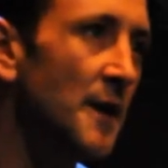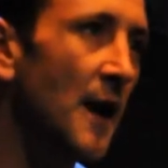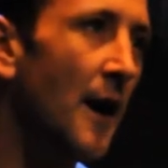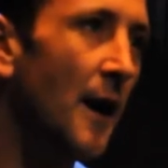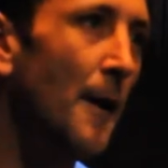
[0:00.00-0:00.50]

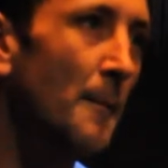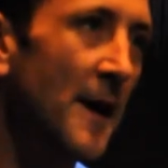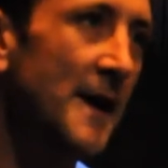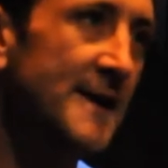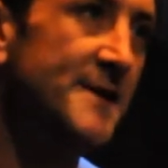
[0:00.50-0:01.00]

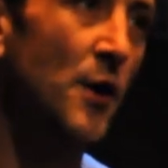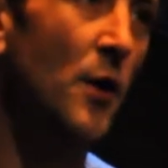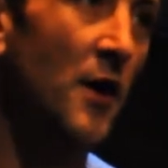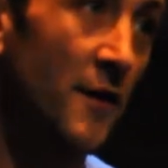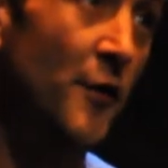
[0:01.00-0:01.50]
and it's no
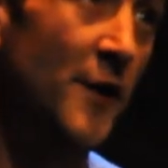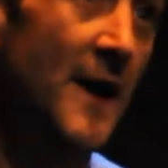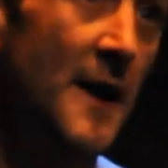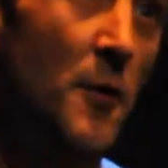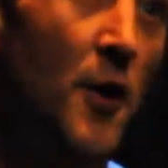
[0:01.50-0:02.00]
longer funny
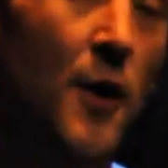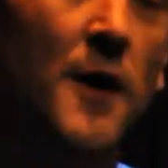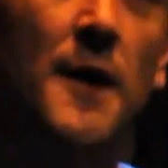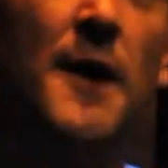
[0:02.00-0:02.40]
anymore.